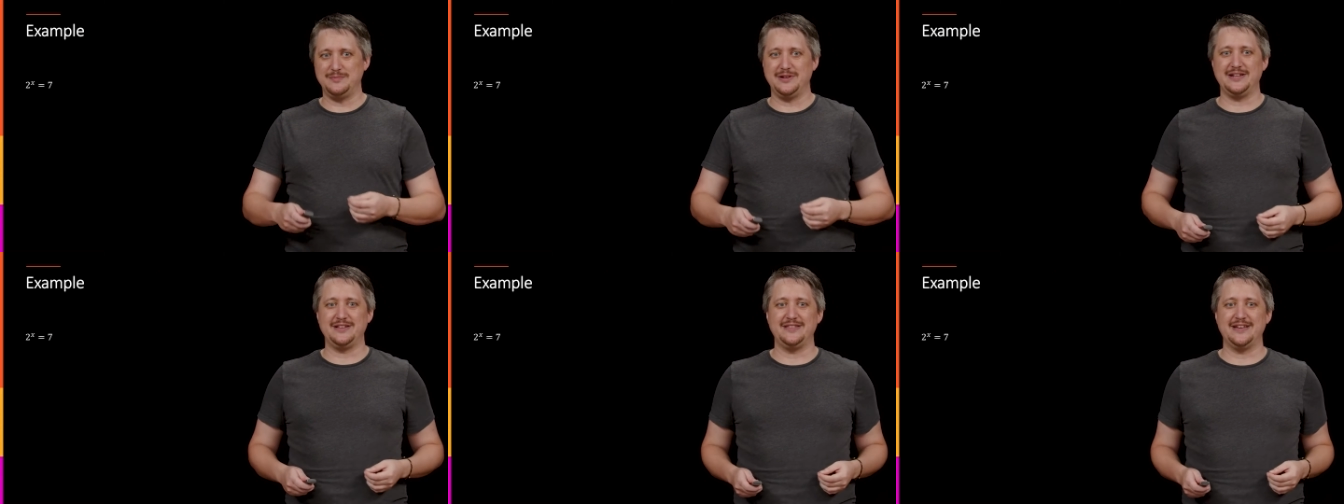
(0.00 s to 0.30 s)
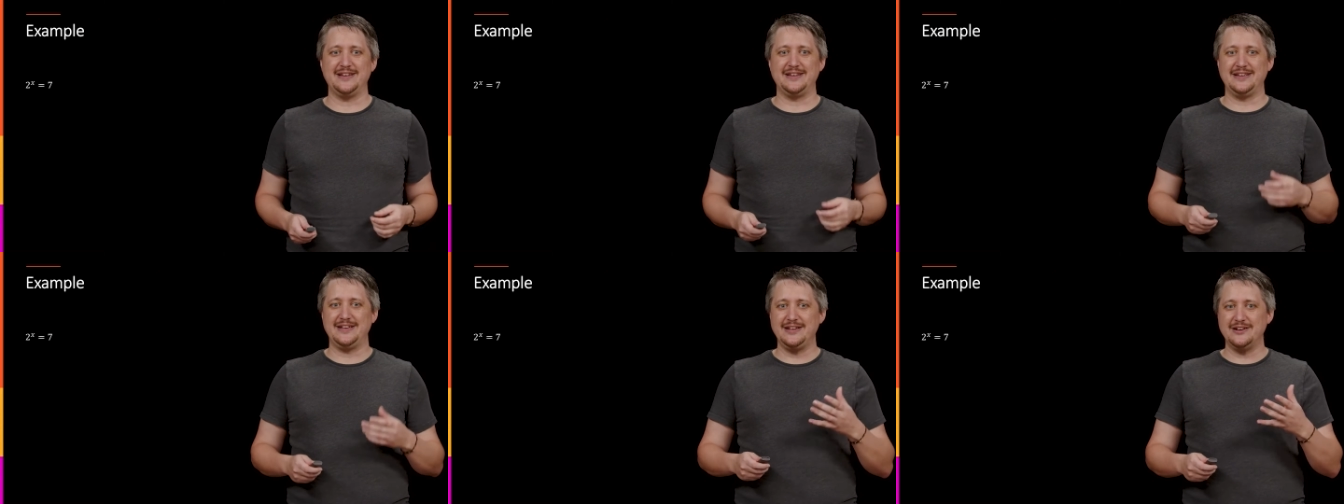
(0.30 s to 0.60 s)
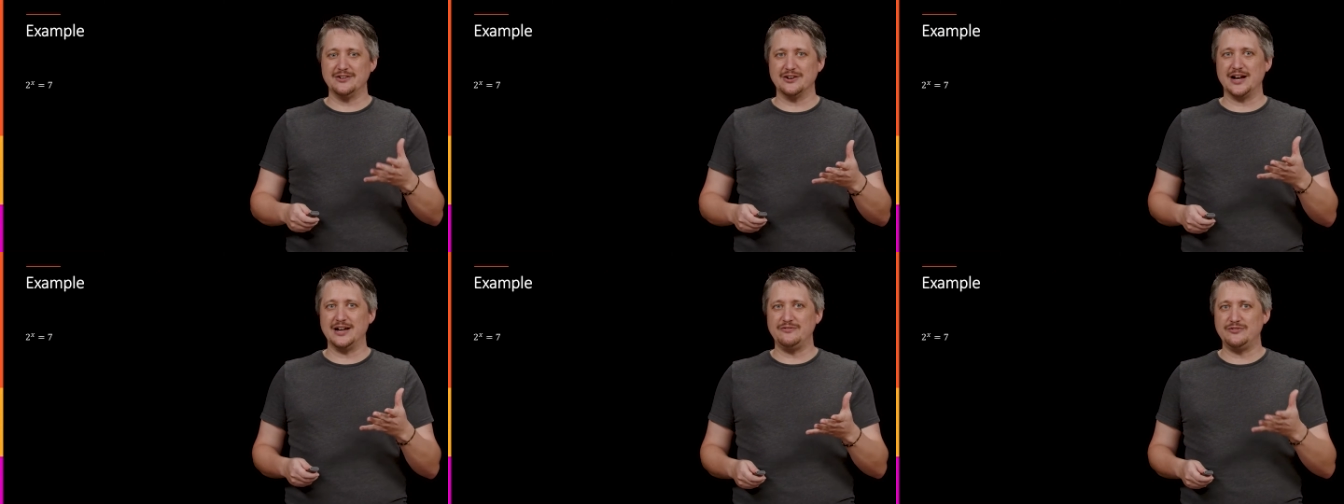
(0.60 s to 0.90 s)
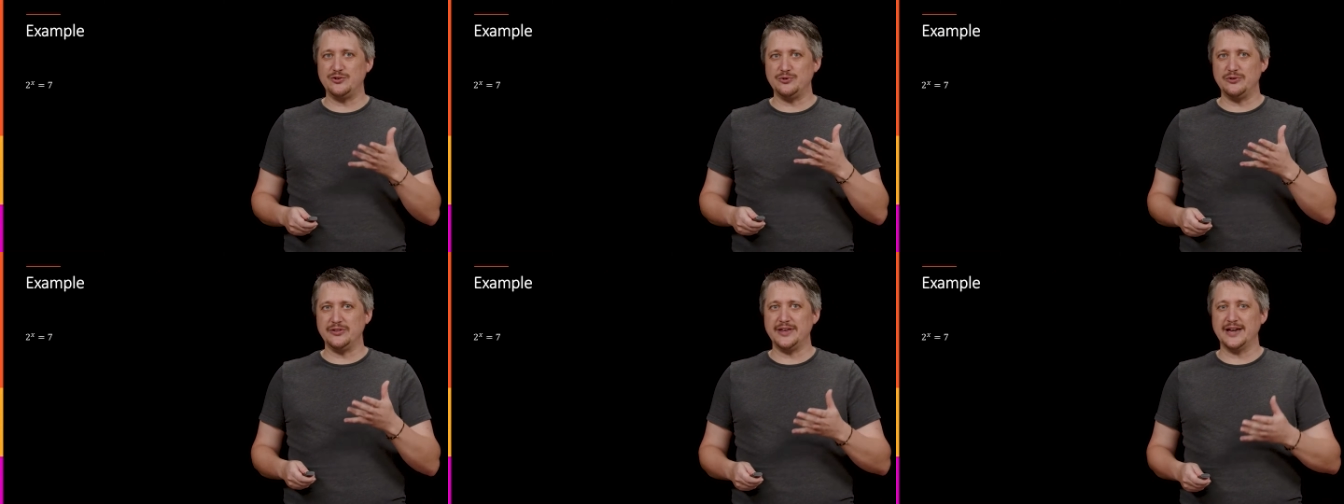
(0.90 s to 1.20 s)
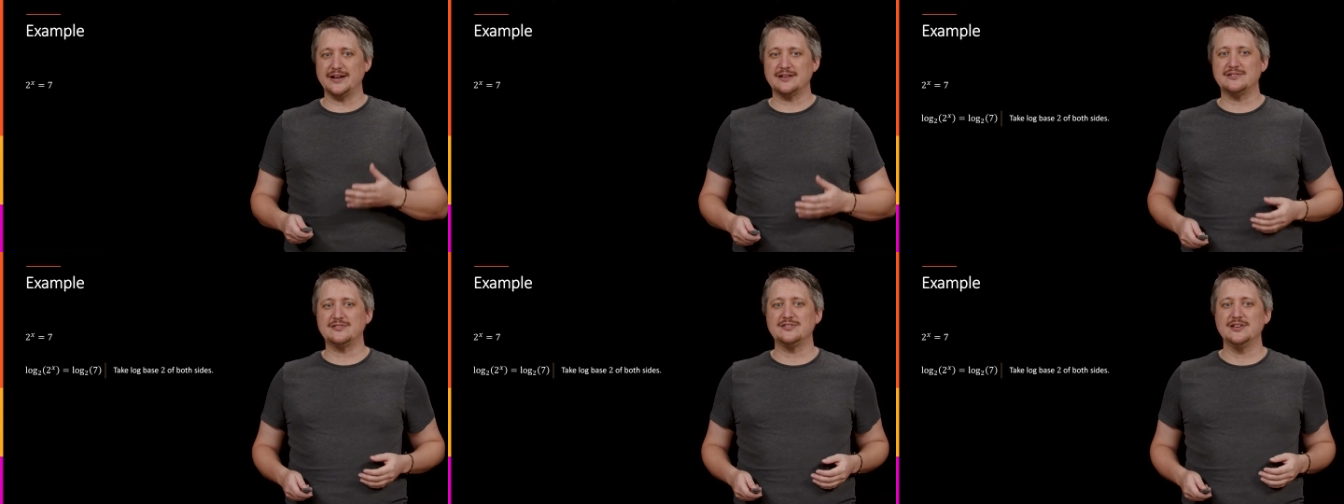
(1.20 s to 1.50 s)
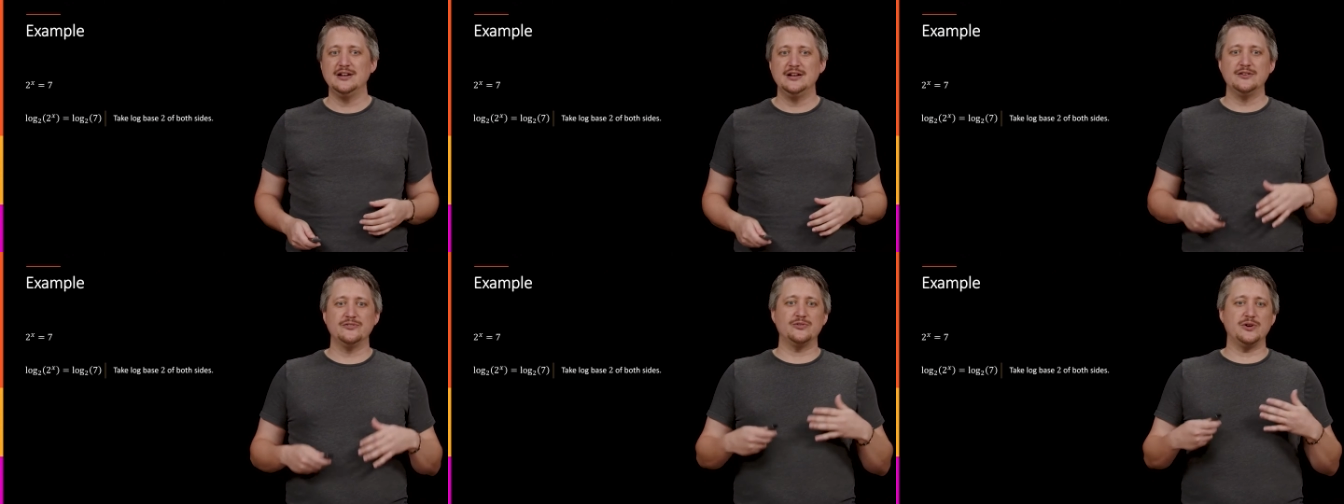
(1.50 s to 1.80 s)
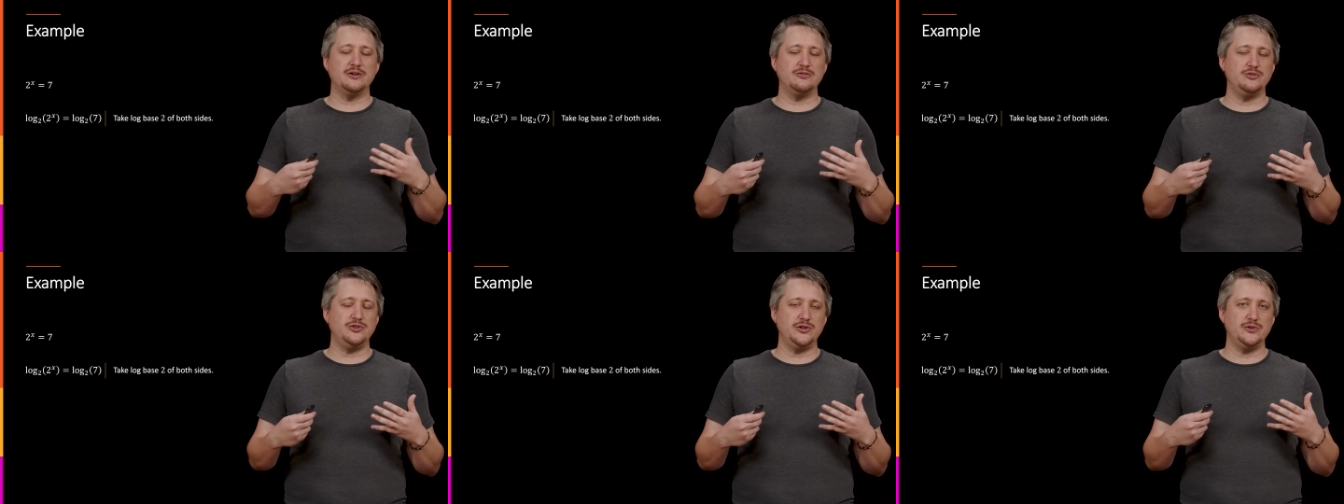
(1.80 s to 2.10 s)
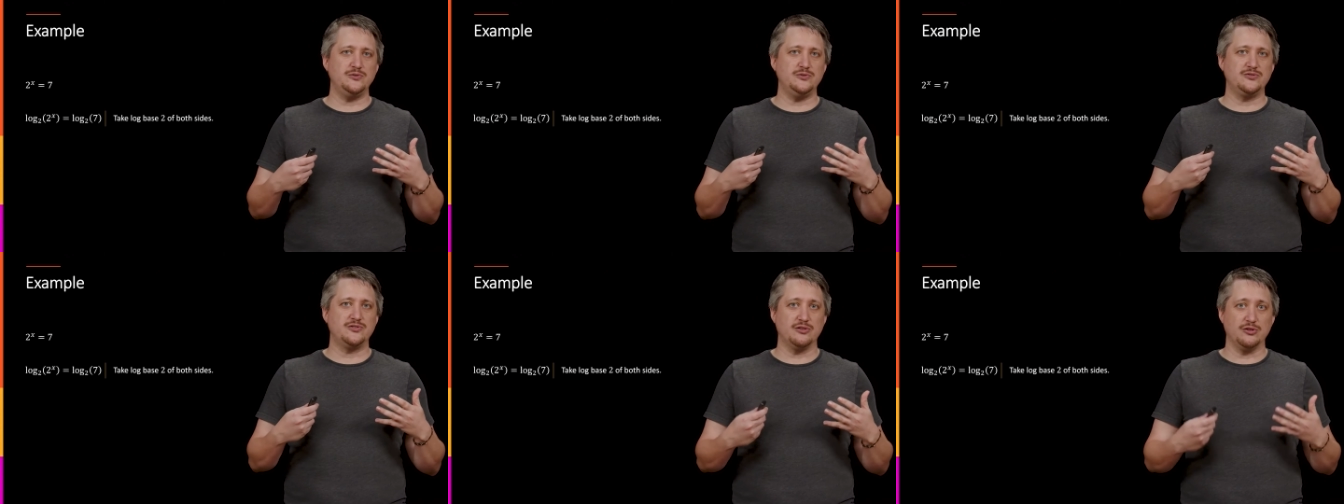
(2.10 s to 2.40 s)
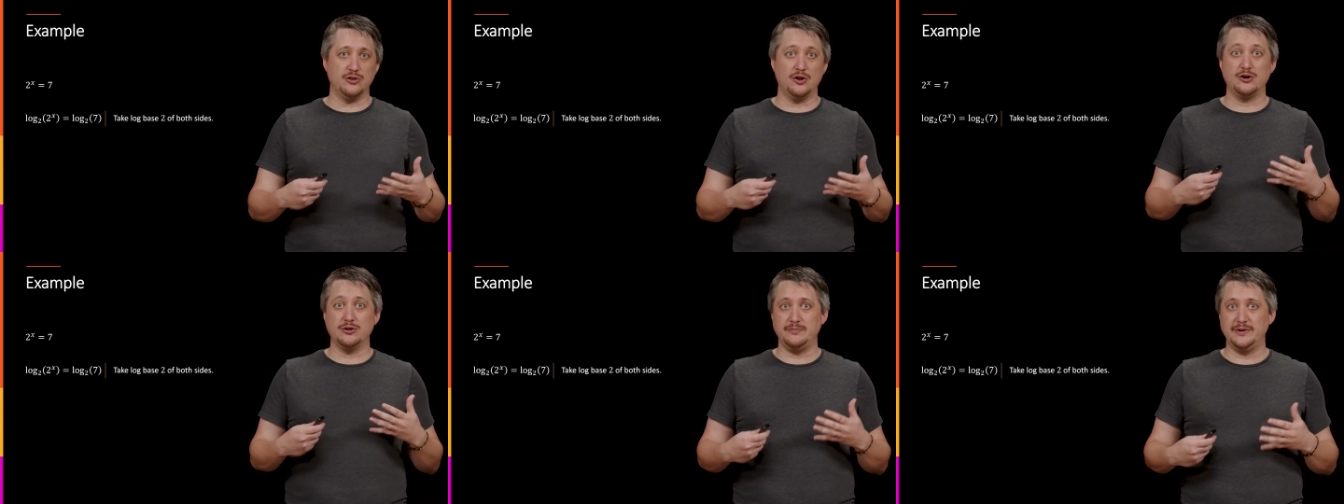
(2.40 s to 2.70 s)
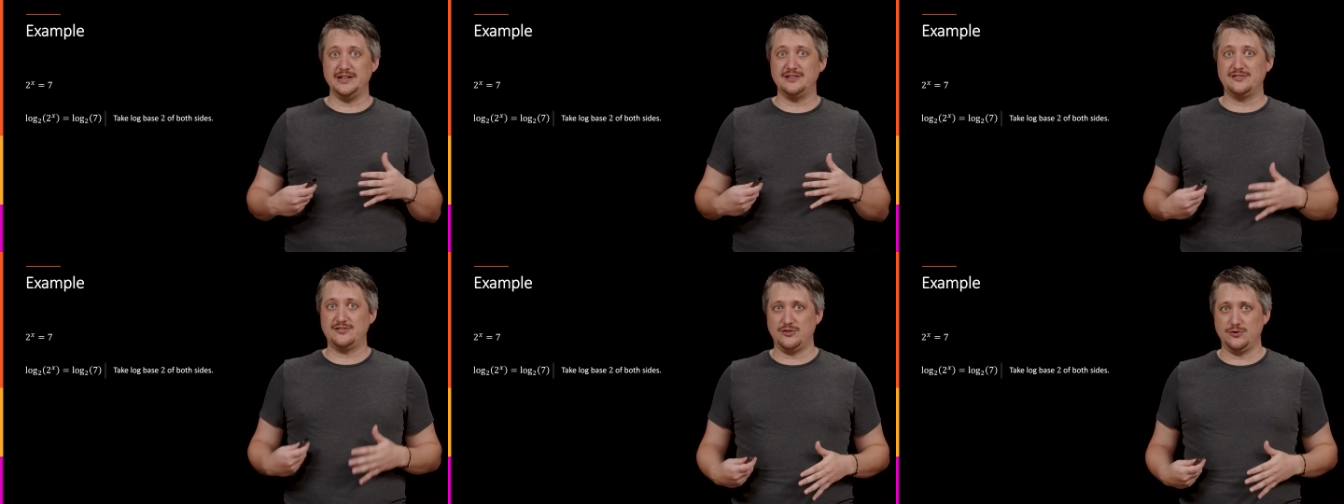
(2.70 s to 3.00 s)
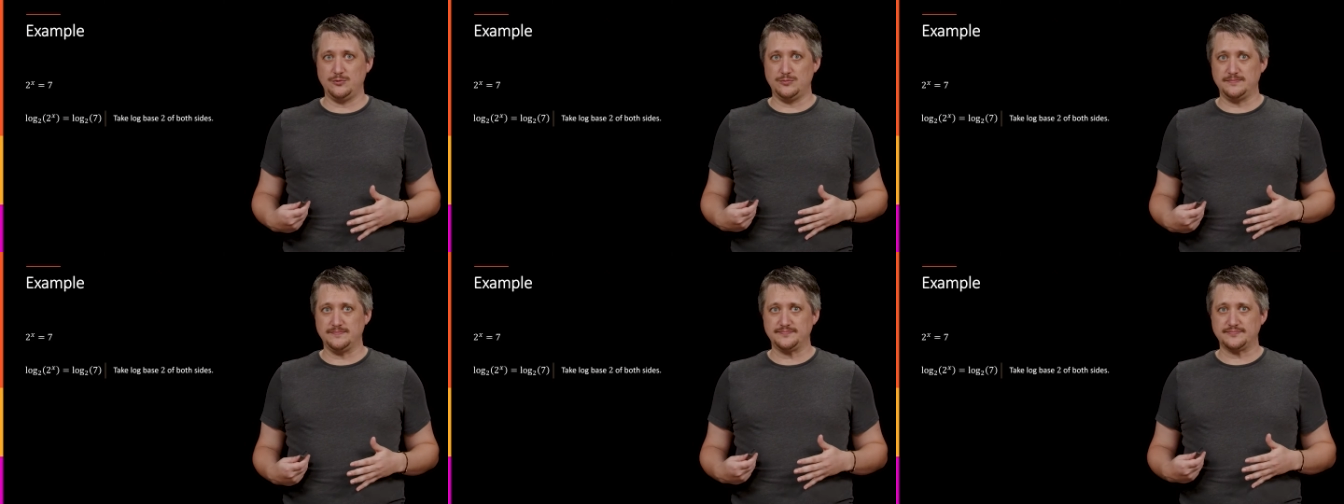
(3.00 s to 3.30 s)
meaning that here I have 2 to the x, so I would use log base 2.